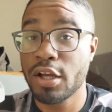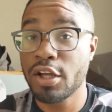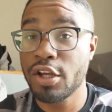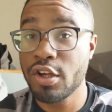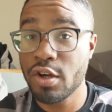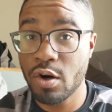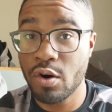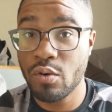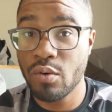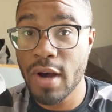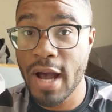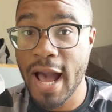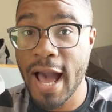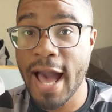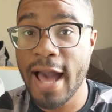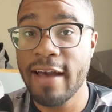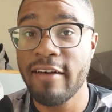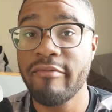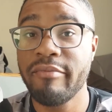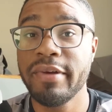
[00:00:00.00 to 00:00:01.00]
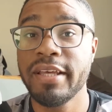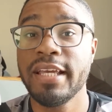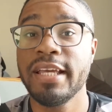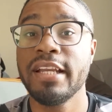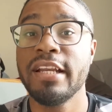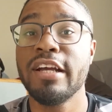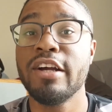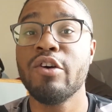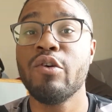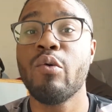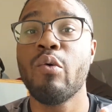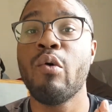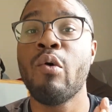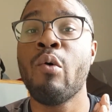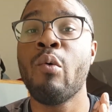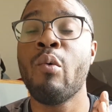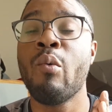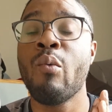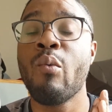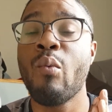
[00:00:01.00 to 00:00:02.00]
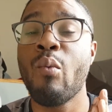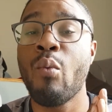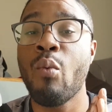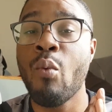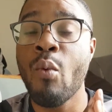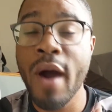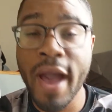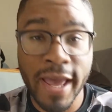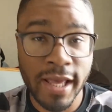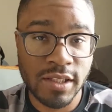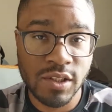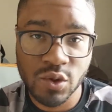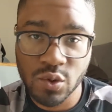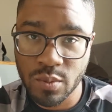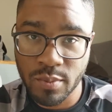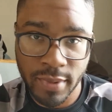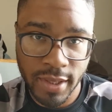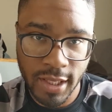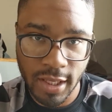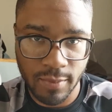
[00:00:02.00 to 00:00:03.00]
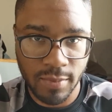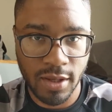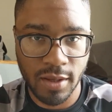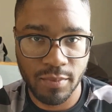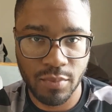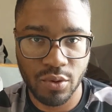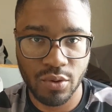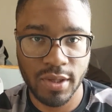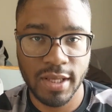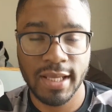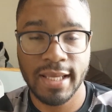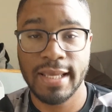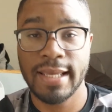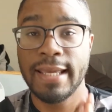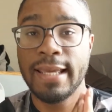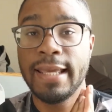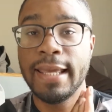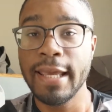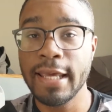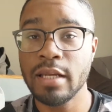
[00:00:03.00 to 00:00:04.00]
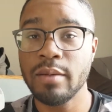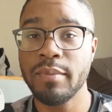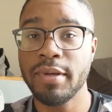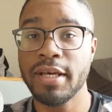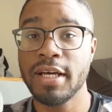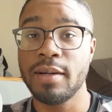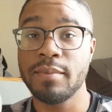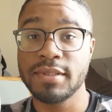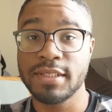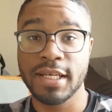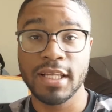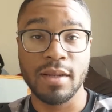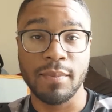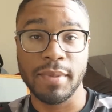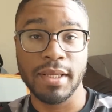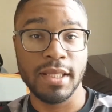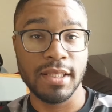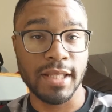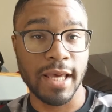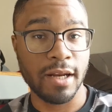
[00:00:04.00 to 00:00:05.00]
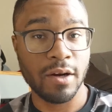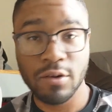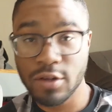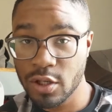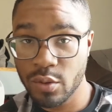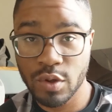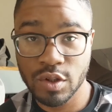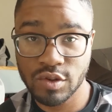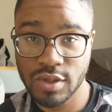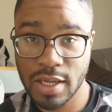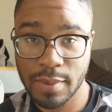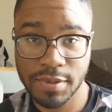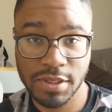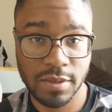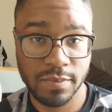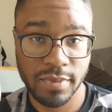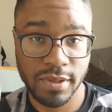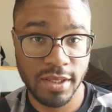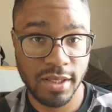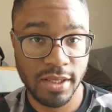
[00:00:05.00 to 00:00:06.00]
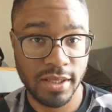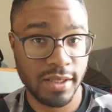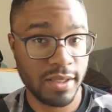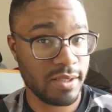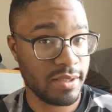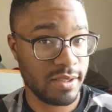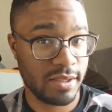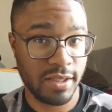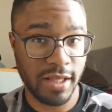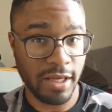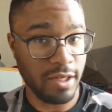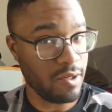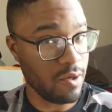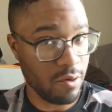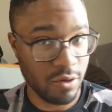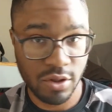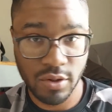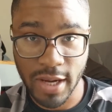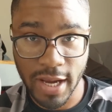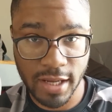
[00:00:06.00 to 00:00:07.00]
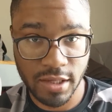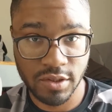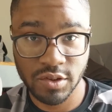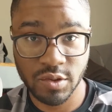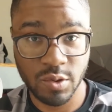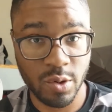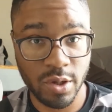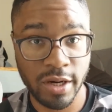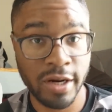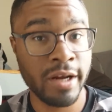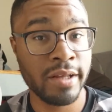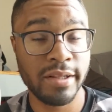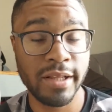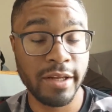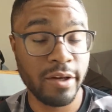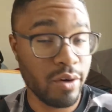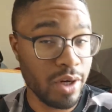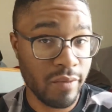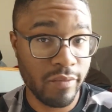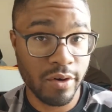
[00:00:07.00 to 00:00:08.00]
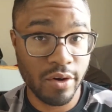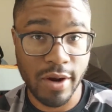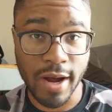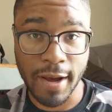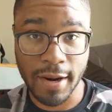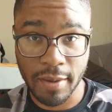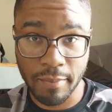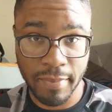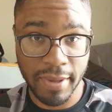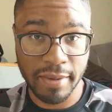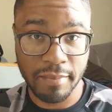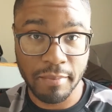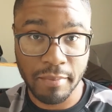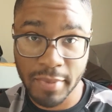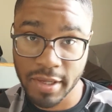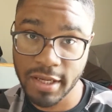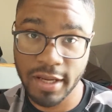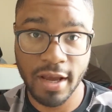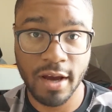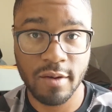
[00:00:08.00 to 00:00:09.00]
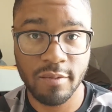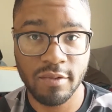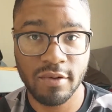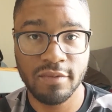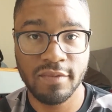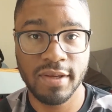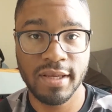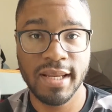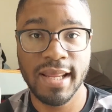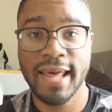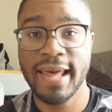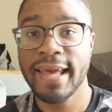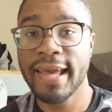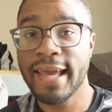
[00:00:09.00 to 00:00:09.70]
Yo, I have been getting way too many people hitting me up telling me they don't know what dropshipping is, they don't know how to start, they don't even know how to make money off of it.